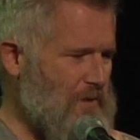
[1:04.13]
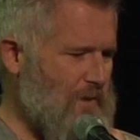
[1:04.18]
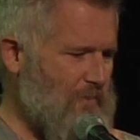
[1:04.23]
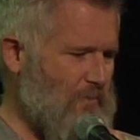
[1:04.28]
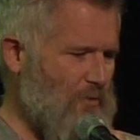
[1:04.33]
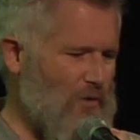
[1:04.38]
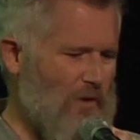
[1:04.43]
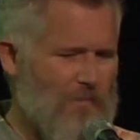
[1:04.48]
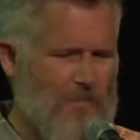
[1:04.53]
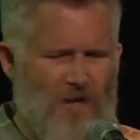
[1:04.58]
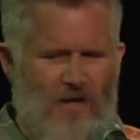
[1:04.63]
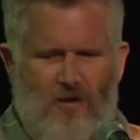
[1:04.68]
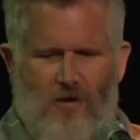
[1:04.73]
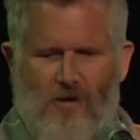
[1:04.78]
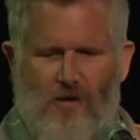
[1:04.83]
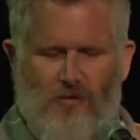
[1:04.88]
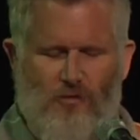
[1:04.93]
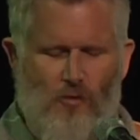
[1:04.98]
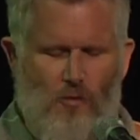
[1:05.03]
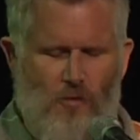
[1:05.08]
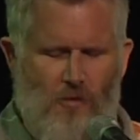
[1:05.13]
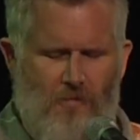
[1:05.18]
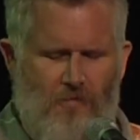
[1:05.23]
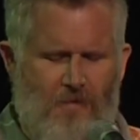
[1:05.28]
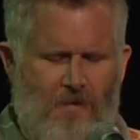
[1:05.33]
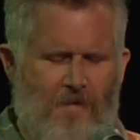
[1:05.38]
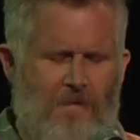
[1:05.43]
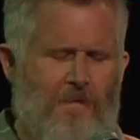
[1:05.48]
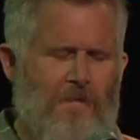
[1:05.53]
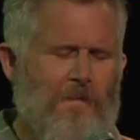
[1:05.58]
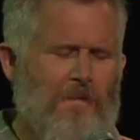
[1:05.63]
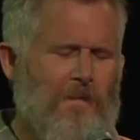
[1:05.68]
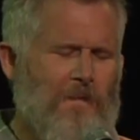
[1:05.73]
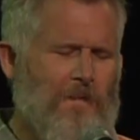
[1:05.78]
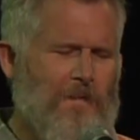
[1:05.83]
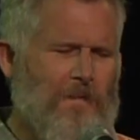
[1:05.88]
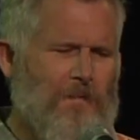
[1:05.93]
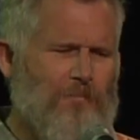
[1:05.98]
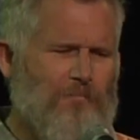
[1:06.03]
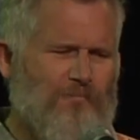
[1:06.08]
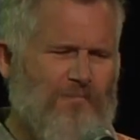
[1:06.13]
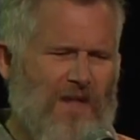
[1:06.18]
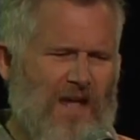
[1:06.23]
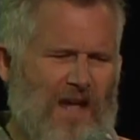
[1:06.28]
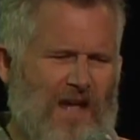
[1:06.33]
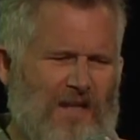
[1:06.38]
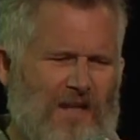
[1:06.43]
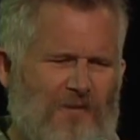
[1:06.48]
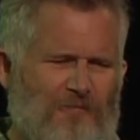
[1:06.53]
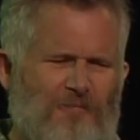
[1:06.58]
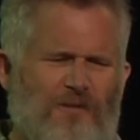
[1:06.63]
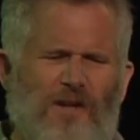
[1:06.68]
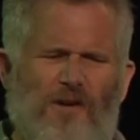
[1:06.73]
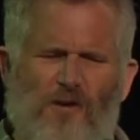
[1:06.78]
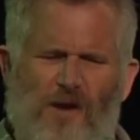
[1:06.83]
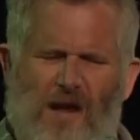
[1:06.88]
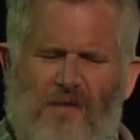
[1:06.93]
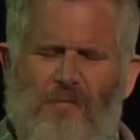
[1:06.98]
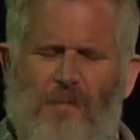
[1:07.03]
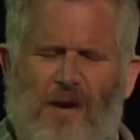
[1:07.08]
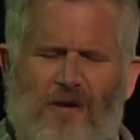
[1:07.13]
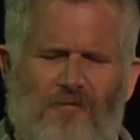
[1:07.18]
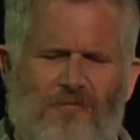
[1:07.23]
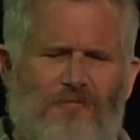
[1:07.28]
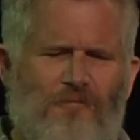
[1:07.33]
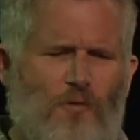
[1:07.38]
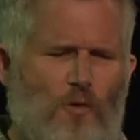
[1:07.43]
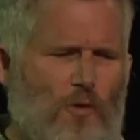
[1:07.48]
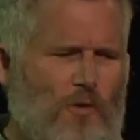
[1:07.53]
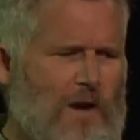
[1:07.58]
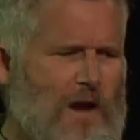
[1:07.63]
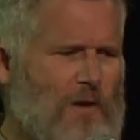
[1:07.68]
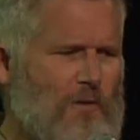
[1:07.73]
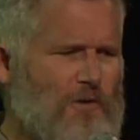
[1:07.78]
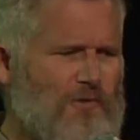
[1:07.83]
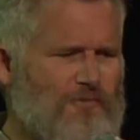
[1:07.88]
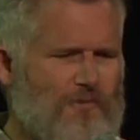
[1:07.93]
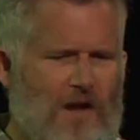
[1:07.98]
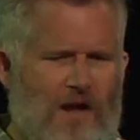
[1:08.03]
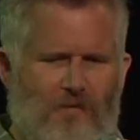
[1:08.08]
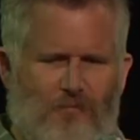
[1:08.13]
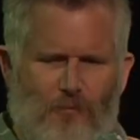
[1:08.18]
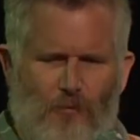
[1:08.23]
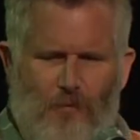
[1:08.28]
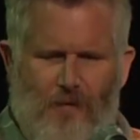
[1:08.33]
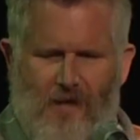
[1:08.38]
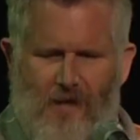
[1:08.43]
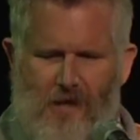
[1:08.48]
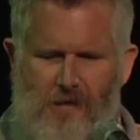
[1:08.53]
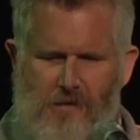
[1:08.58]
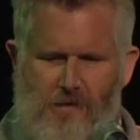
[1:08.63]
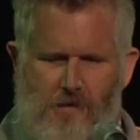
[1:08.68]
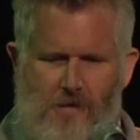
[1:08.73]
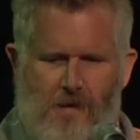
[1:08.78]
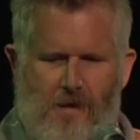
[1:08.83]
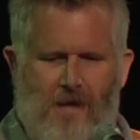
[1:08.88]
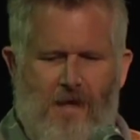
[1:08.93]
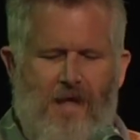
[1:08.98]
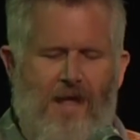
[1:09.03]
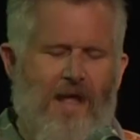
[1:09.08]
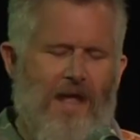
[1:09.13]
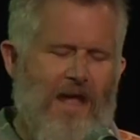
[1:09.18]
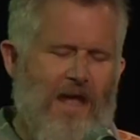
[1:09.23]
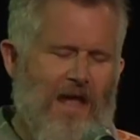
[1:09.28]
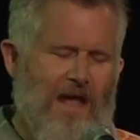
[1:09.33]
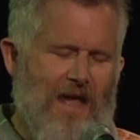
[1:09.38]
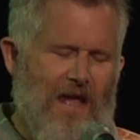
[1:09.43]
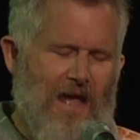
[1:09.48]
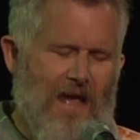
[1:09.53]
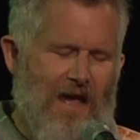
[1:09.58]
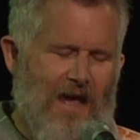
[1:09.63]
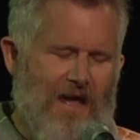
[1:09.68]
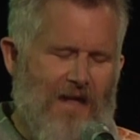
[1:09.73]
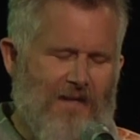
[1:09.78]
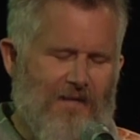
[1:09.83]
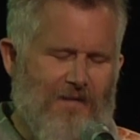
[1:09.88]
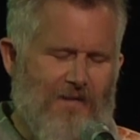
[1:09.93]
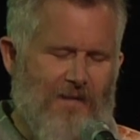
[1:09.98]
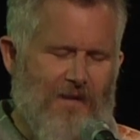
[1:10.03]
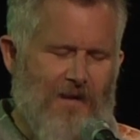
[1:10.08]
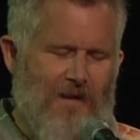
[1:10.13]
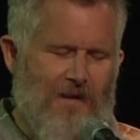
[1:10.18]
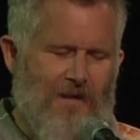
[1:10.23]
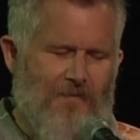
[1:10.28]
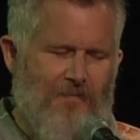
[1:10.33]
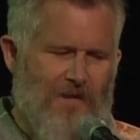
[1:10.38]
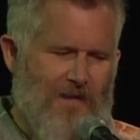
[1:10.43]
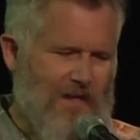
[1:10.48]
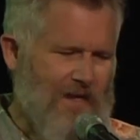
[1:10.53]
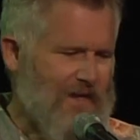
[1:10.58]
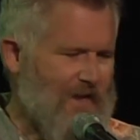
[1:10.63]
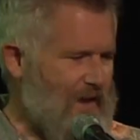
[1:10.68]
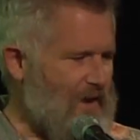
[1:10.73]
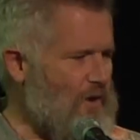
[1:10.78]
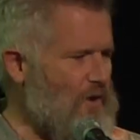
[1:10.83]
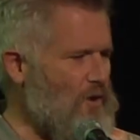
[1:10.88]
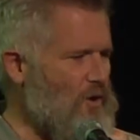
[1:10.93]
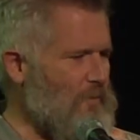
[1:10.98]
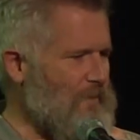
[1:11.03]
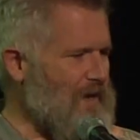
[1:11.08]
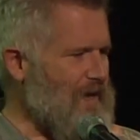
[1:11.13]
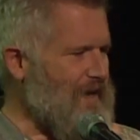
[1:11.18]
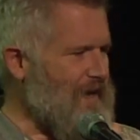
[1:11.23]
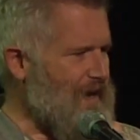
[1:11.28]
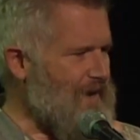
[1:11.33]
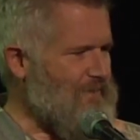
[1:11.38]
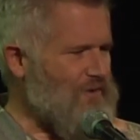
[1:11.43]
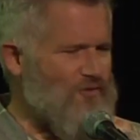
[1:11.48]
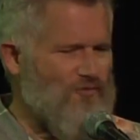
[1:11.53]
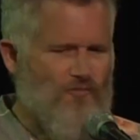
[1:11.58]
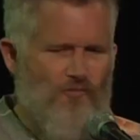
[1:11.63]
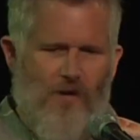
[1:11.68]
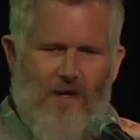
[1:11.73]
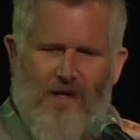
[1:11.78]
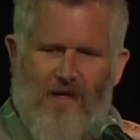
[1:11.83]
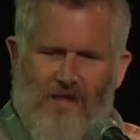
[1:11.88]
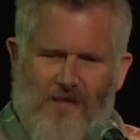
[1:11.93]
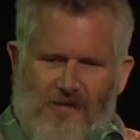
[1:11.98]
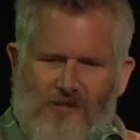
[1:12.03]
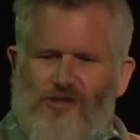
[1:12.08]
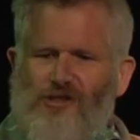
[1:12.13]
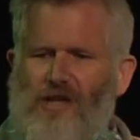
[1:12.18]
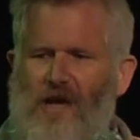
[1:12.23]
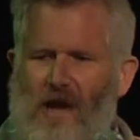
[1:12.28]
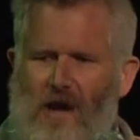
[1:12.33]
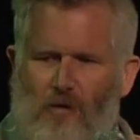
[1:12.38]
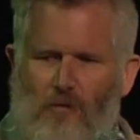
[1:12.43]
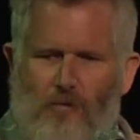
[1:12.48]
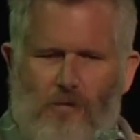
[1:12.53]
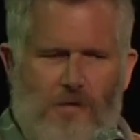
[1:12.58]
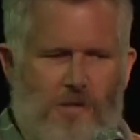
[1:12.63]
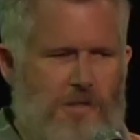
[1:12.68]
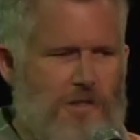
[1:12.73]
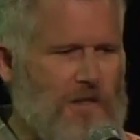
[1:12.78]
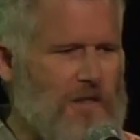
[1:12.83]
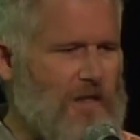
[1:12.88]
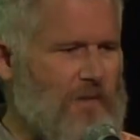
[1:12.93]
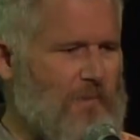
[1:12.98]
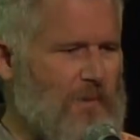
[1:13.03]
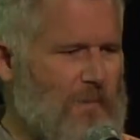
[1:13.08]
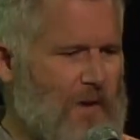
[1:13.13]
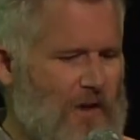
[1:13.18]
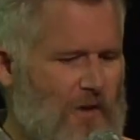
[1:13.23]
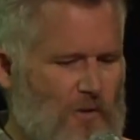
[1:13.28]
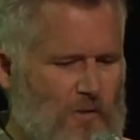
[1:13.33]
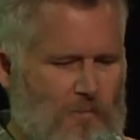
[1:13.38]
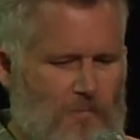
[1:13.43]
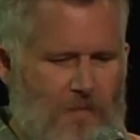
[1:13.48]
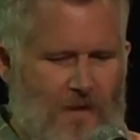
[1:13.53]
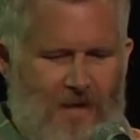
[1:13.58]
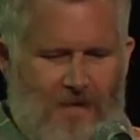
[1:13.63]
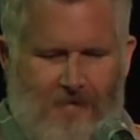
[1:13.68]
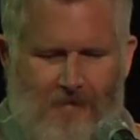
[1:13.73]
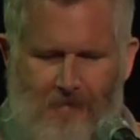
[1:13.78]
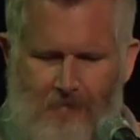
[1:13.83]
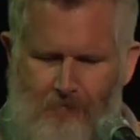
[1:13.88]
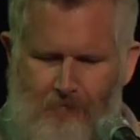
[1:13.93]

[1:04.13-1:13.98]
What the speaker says: I point my car north, and I figure I have about a 4-hour drive through the desert, and then I get home and I'll have a drink and a shower and sleep in my own bed.